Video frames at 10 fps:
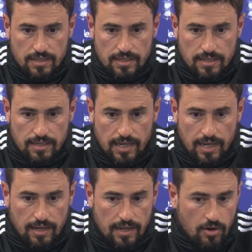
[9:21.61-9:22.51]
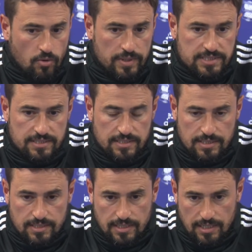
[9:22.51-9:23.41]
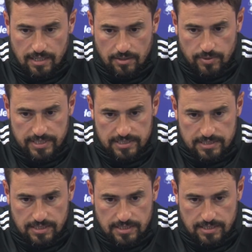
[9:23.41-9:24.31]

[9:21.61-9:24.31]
I always